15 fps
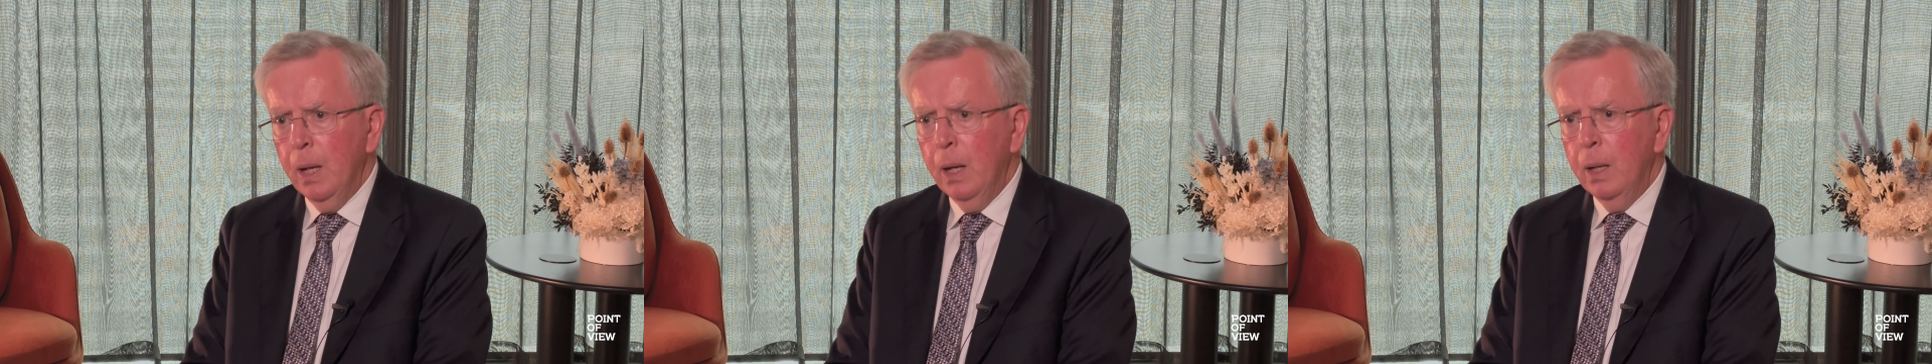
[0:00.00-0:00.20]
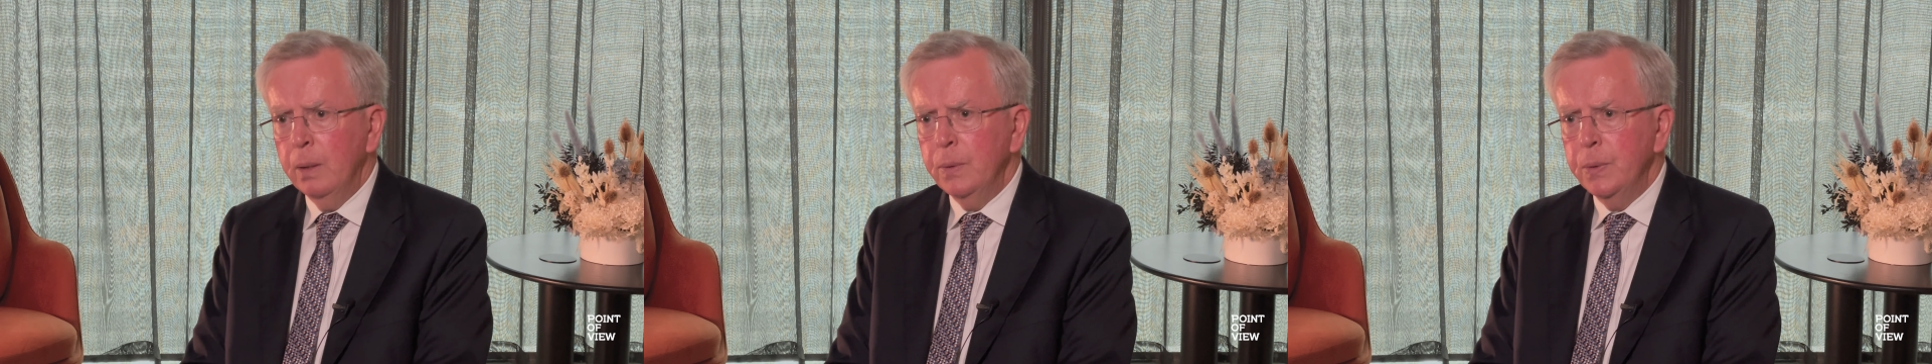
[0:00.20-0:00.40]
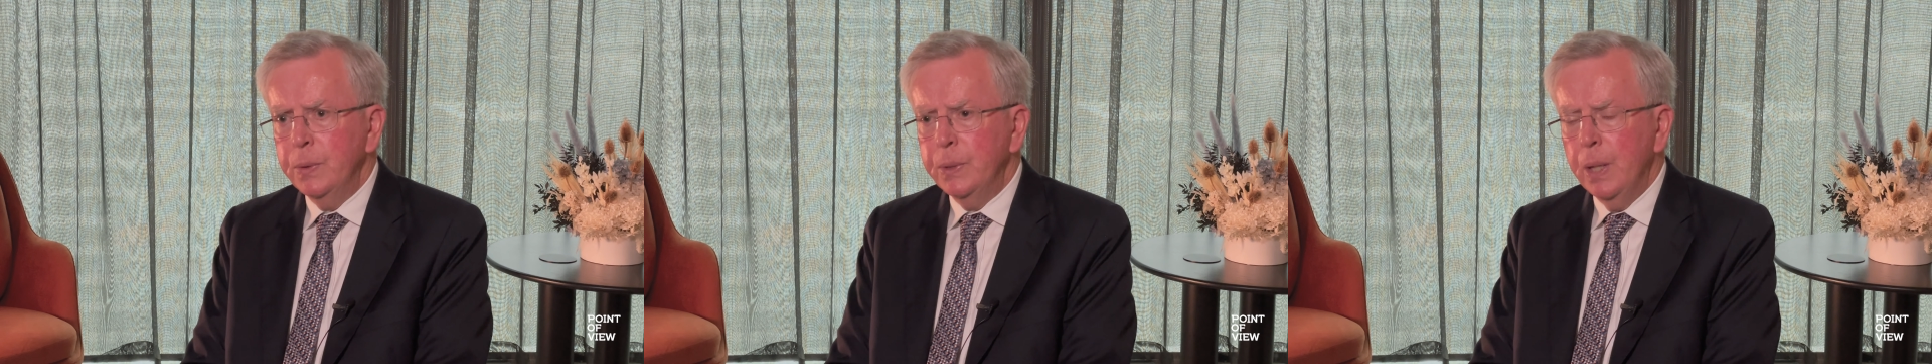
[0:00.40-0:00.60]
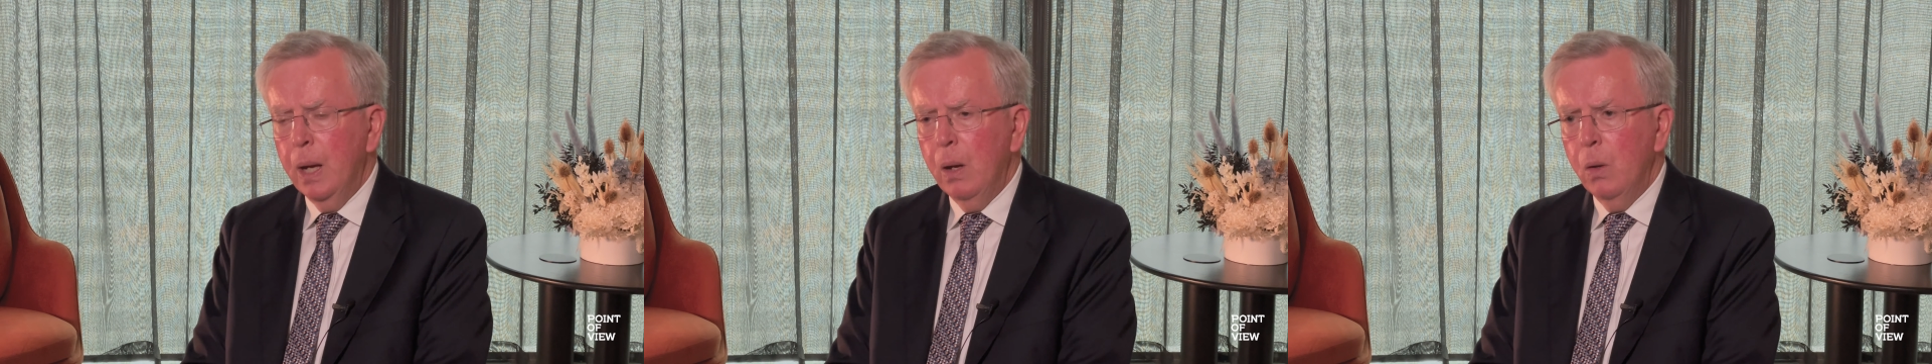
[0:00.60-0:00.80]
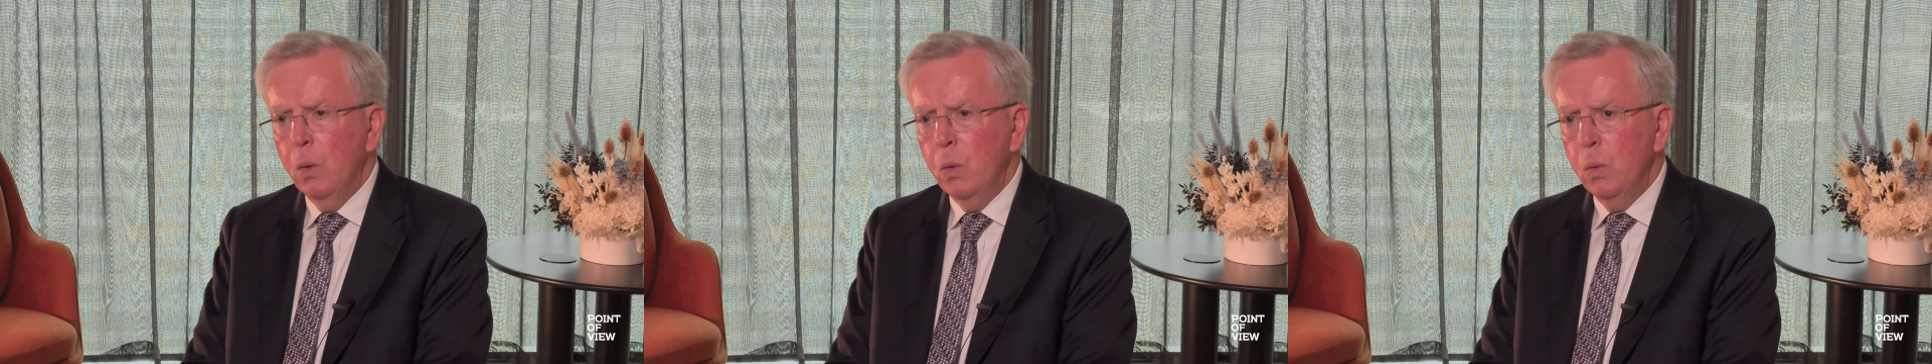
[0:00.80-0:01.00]
And
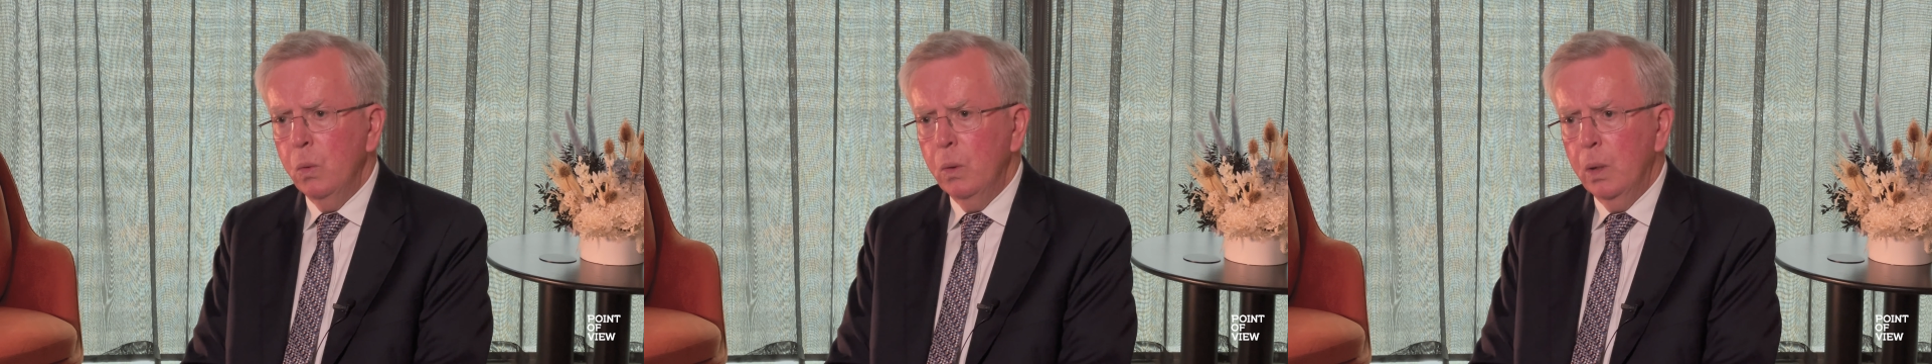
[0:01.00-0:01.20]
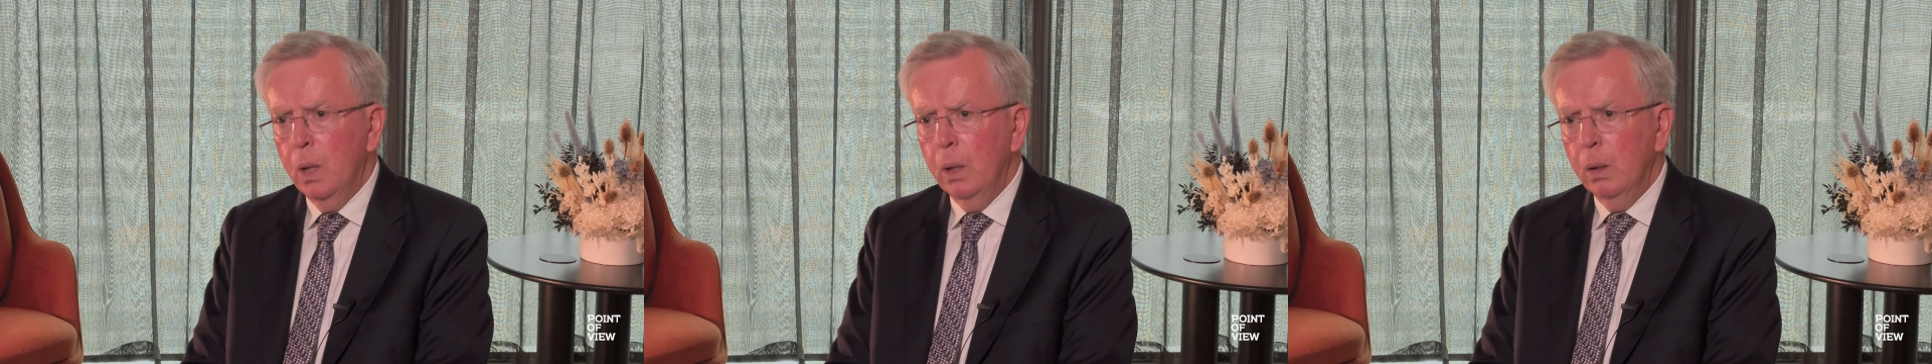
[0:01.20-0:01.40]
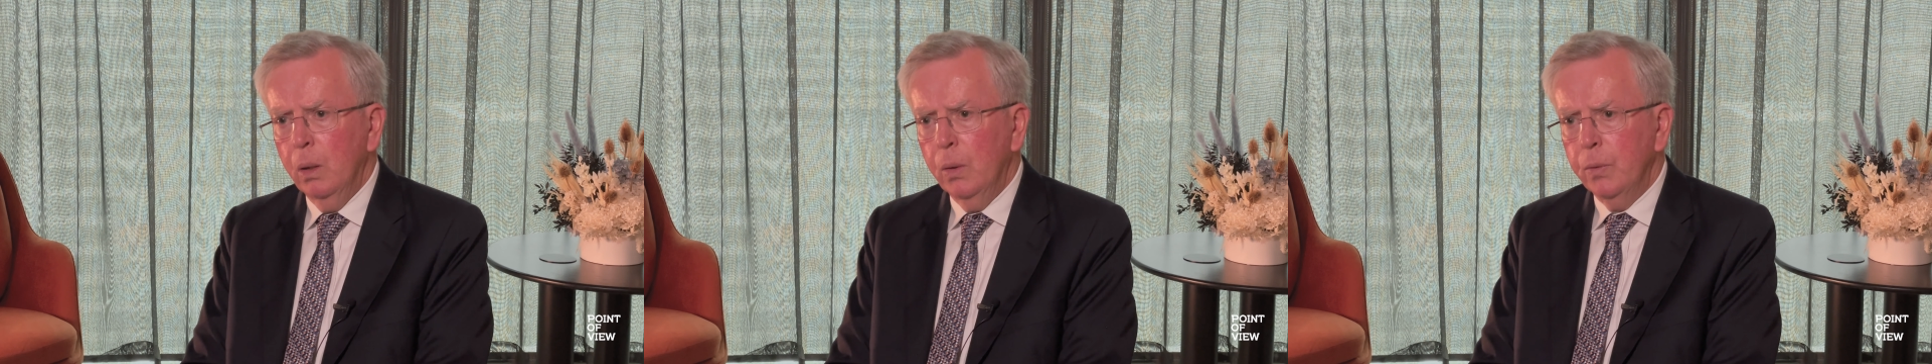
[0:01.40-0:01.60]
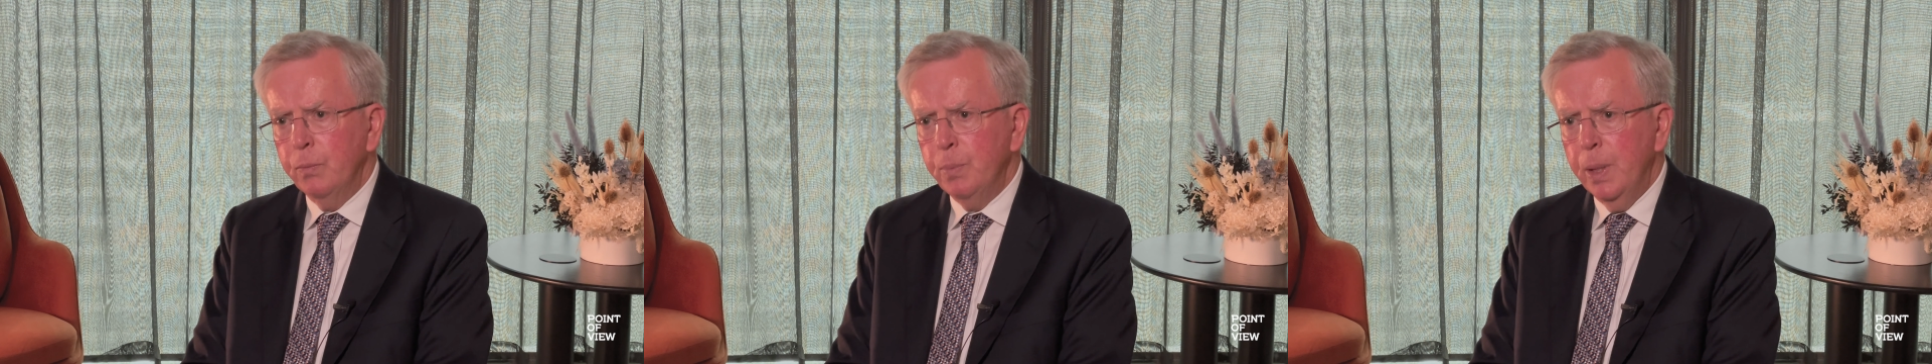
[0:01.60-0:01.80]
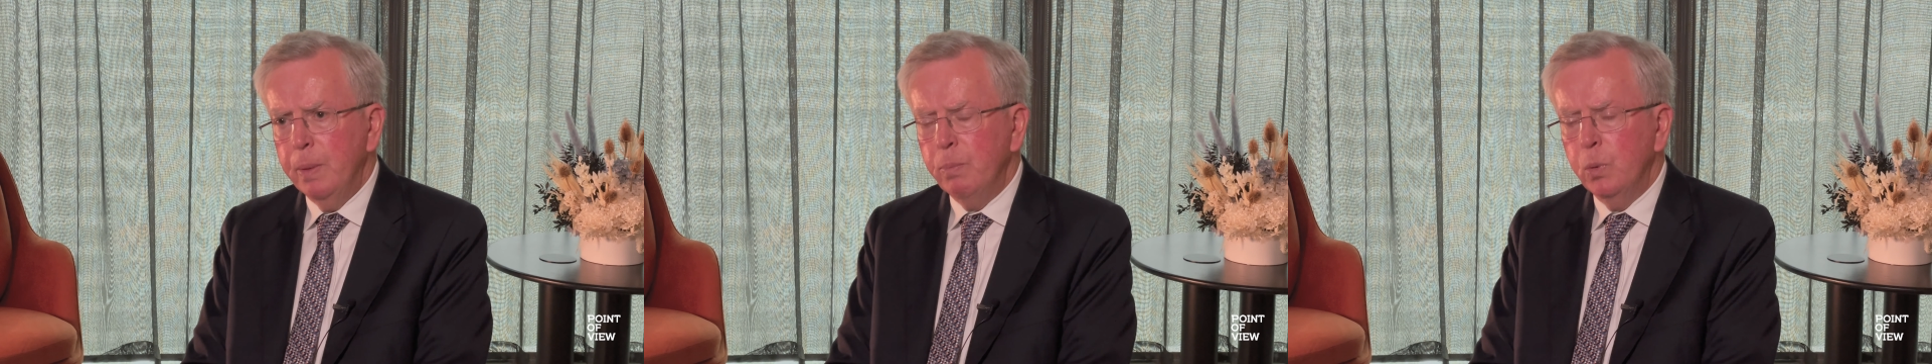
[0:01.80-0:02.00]
so a lot
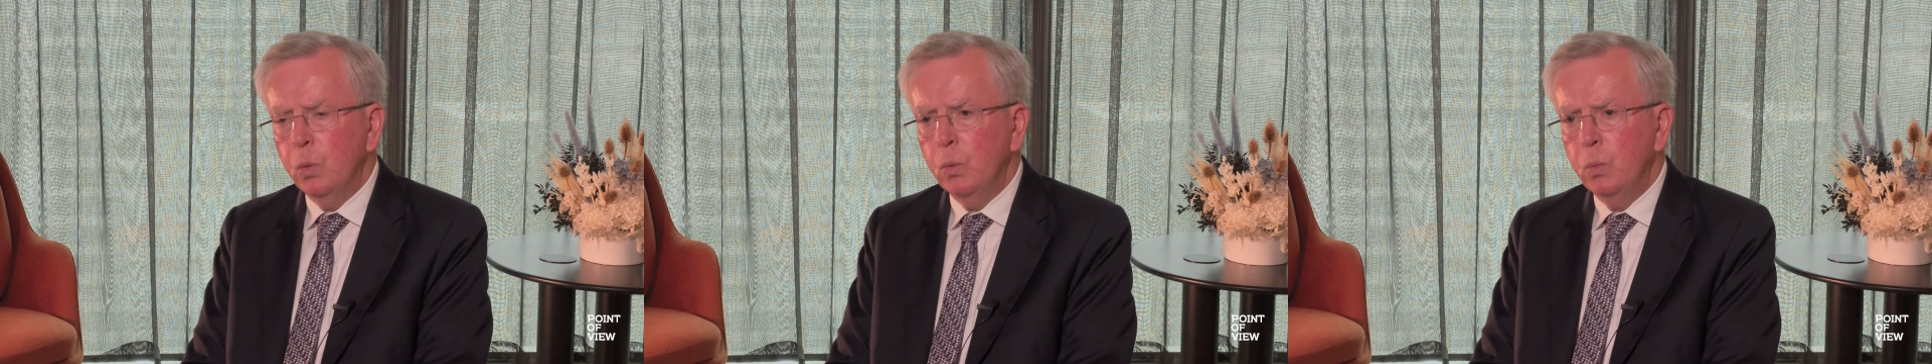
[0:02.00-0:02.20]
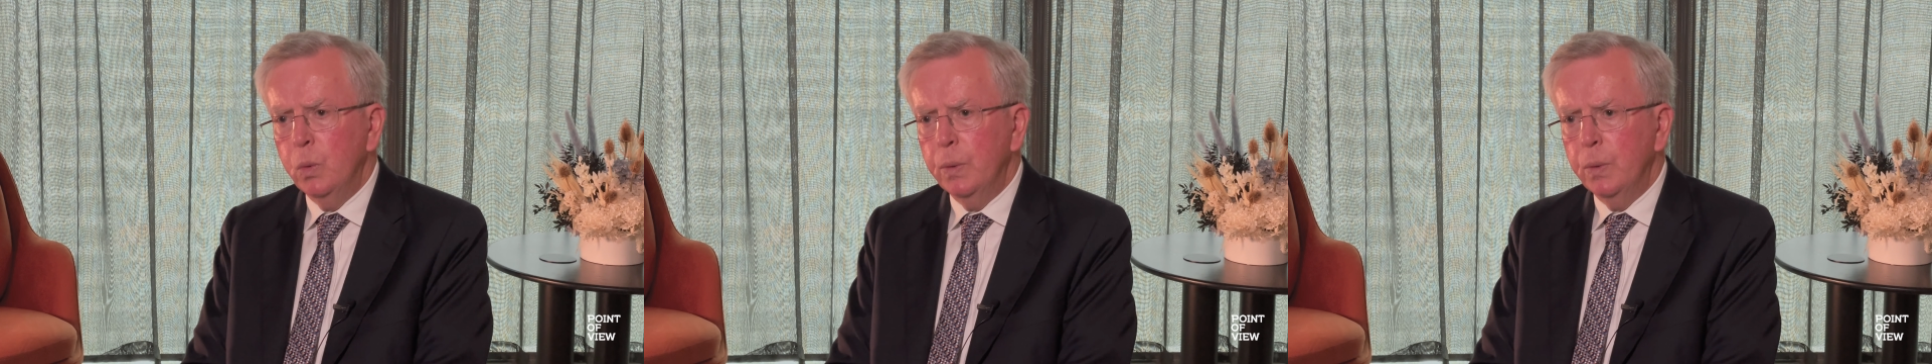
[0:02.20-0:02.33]
of people